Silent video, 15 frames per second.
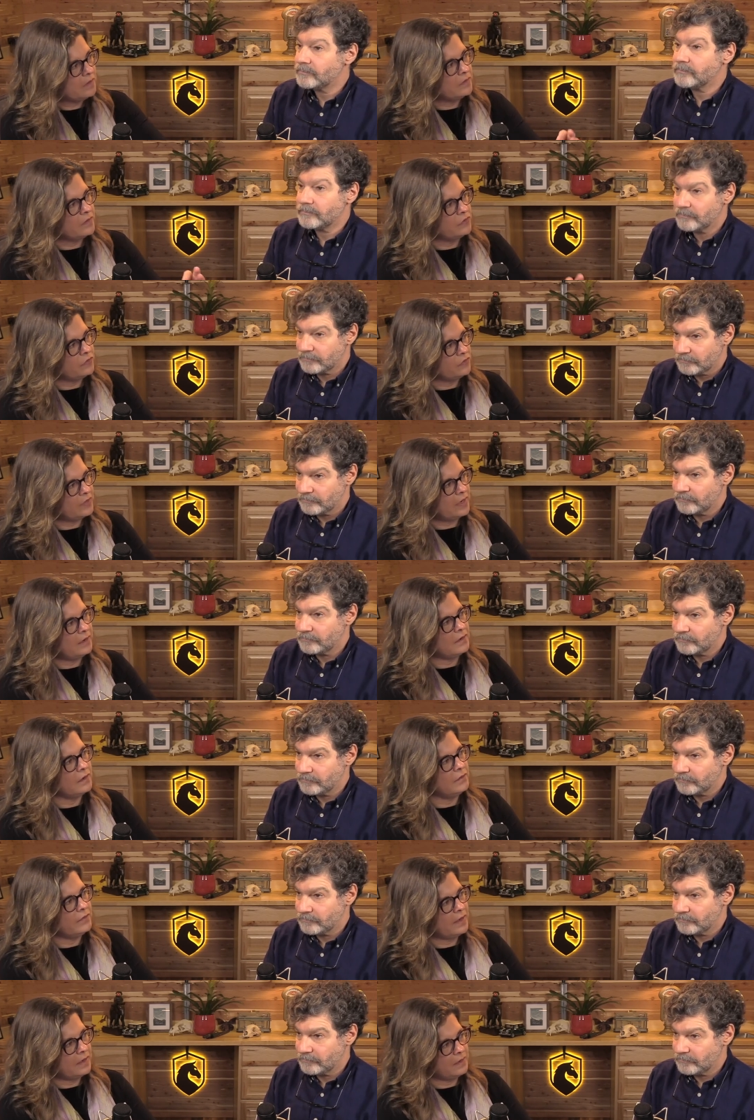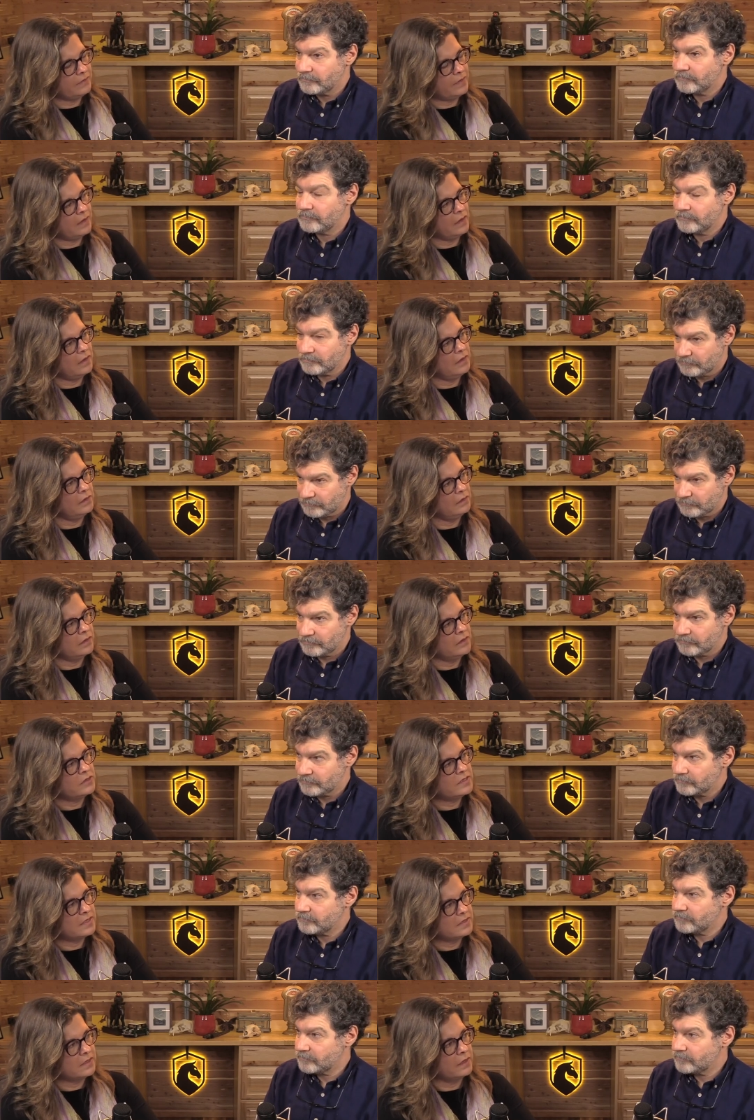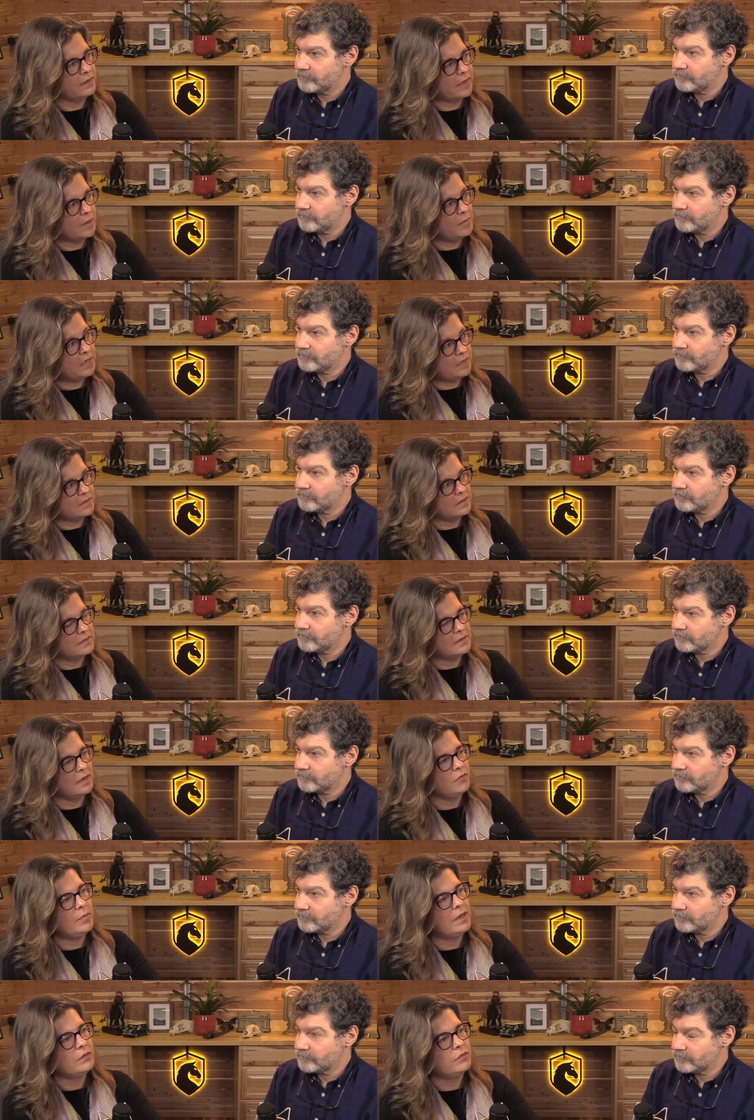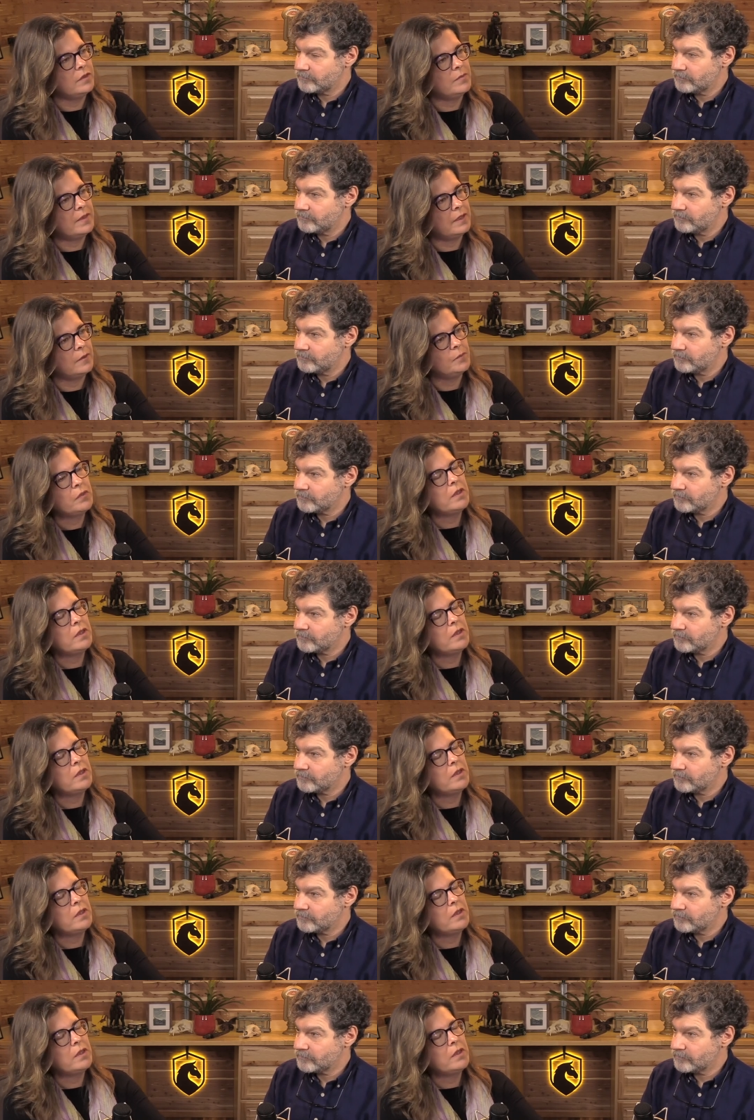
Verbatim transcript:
Speaker 1: The state of having a large sessile gamete is the state of being female.